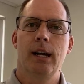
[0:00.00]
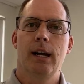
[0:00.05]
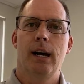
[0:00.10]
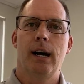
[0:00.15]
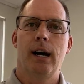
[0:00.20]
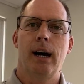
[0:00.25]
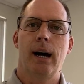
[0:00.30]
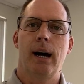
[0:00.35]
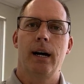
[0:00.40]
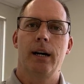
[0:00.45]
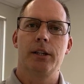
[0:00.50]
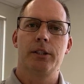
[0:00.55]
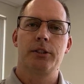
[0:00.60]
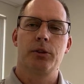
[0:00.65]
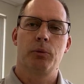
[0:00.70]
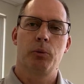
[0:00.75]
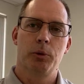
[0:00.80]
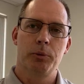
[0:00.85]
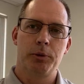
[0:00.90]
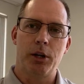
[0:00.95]
So
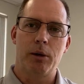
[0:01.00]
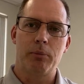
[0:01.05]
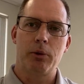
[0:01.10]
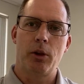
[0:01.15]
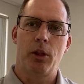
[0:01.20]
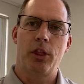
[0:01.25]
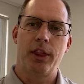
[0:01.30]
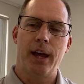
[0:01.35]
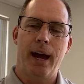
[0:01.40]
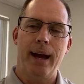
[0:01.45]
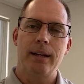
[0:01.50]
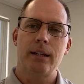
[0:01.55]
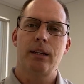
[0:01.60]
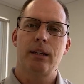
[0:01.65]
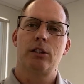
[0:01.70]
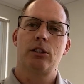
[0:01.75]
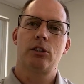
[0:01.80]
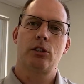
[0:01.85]
we'll talk about that